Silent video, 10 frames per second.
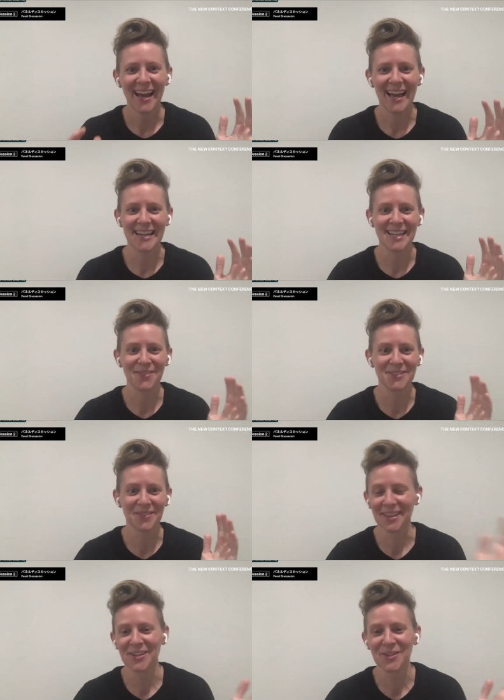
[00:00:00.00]
And it was
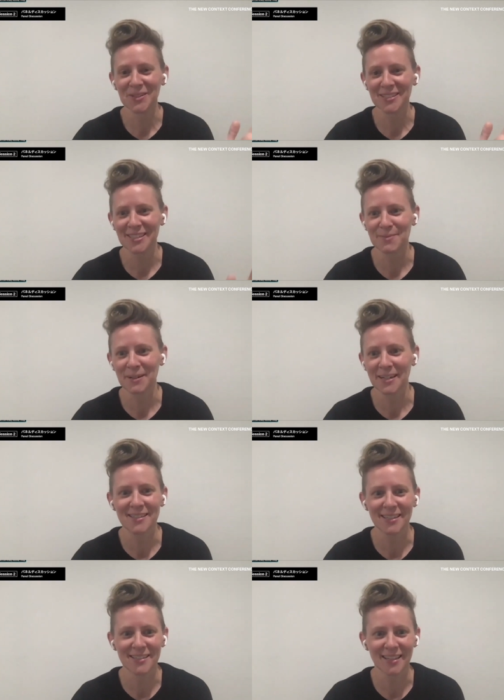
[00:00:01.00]
one of the coolest
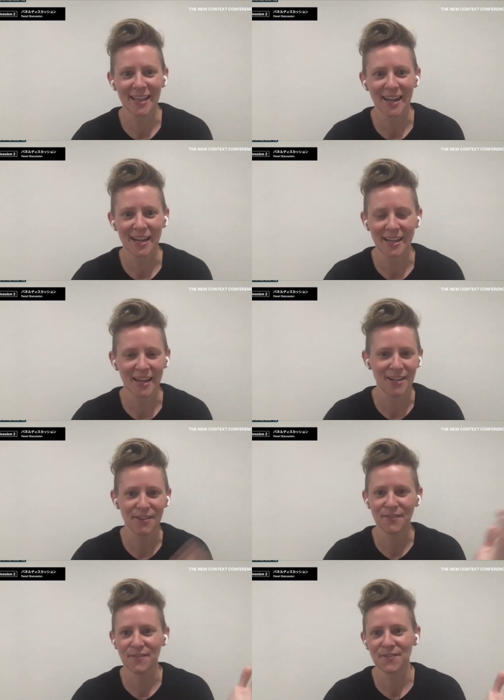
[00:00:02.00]
experiences. And then I kind
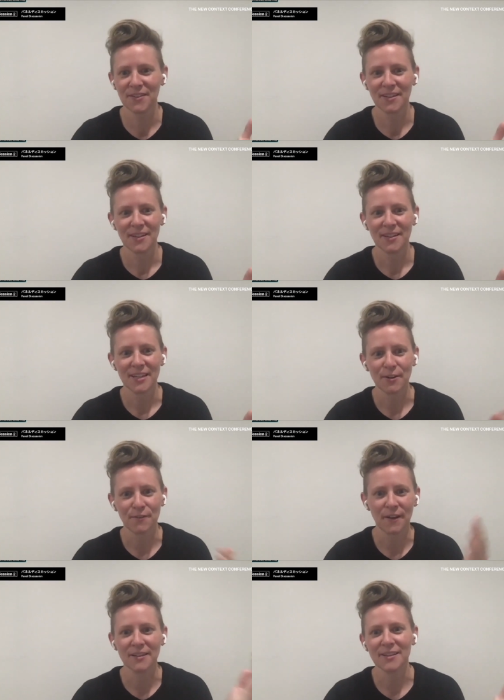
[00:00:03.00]
of, you know,
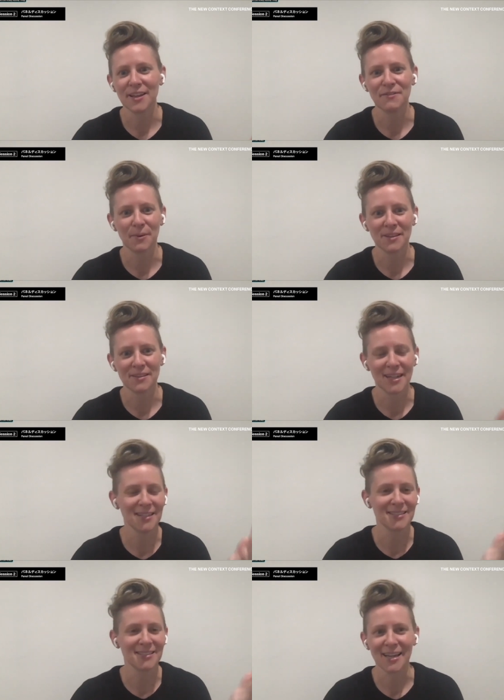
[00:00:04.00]
fell in love with
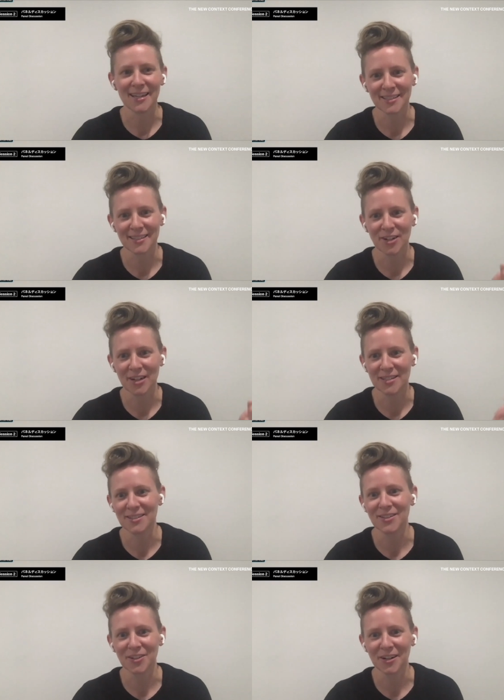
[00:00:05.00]
data science and tried
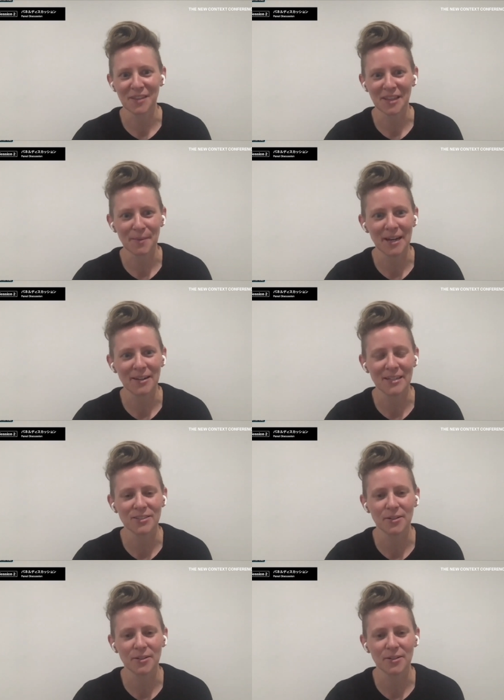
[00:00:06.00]
to learn everything about it.